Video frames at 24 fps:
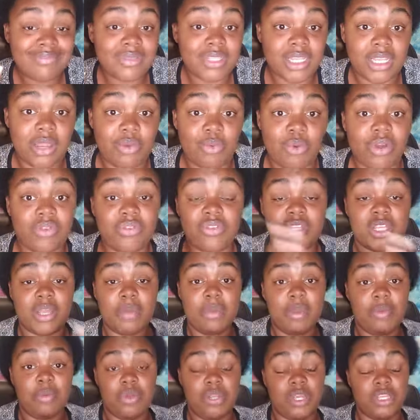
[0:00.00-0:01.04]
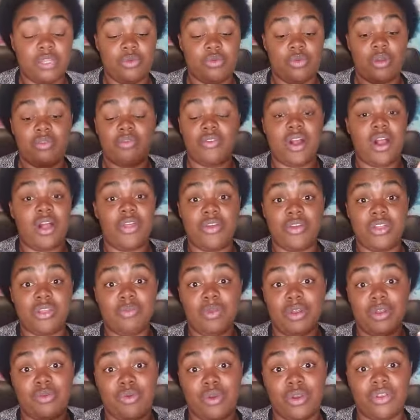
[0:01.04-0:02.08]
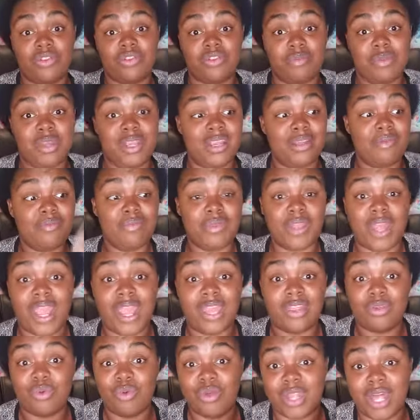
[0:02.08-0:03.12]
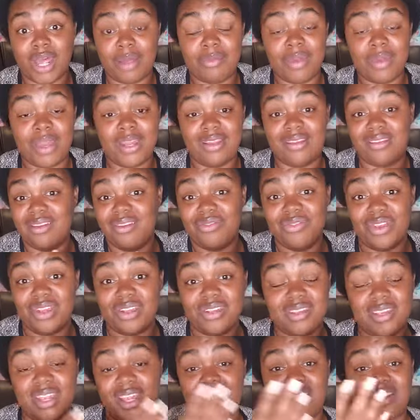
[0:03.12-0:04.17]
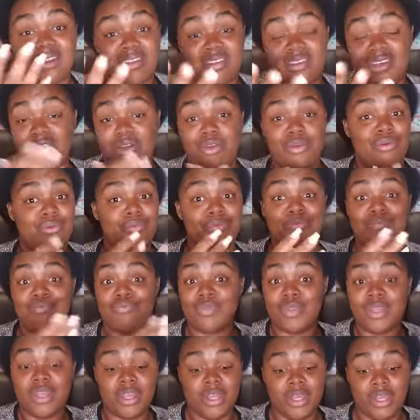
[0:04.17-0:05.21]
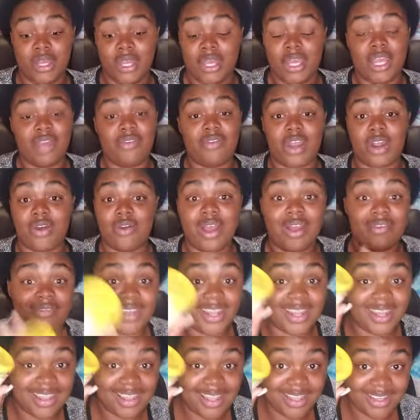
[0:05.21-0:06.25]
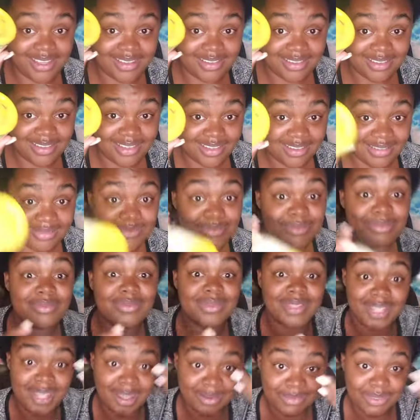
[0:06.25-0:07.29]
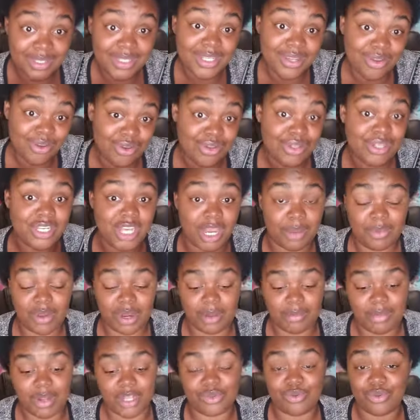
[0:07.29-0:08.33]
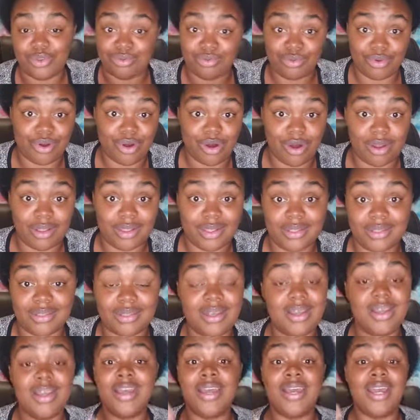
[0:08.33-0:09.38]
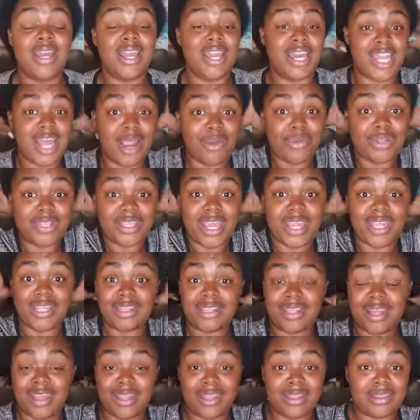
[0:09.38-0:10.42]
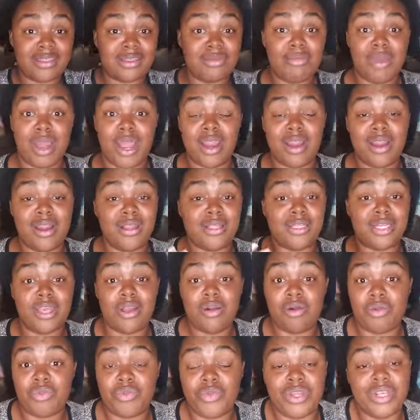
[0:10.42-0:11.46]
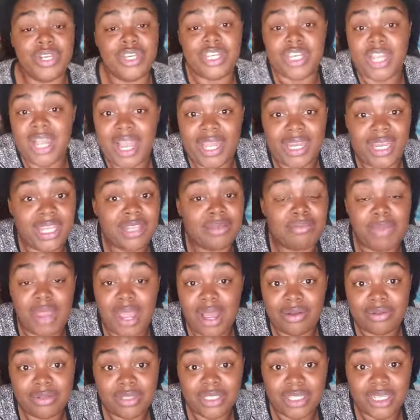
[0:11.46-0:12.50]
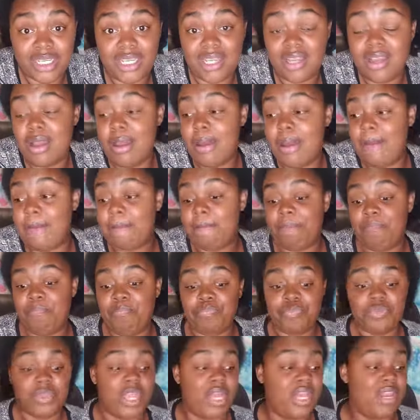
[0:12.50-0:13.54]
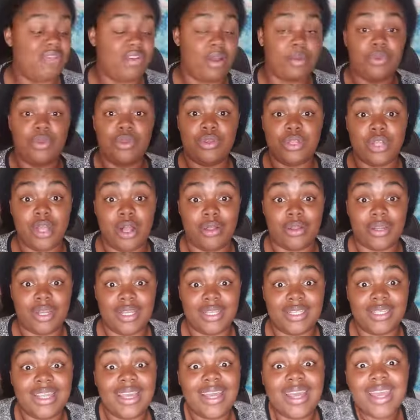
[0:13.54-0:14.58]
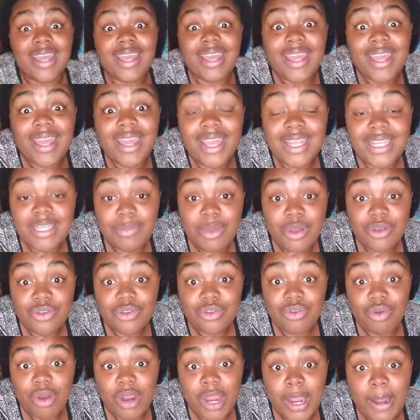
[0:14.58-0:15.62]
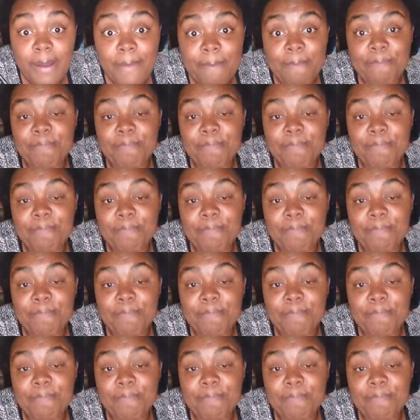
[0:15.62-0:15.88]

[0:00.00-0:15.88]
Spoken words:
It works for some people, it doesn't work for others, but it works for me. And the one I made is good for your skin. So if I don't have none of this, I'm still using shea butter in my twists regardless. And I retain length. My hair is healthy, it's shiny, it's bouncy. And if I'm using all this, it smells great.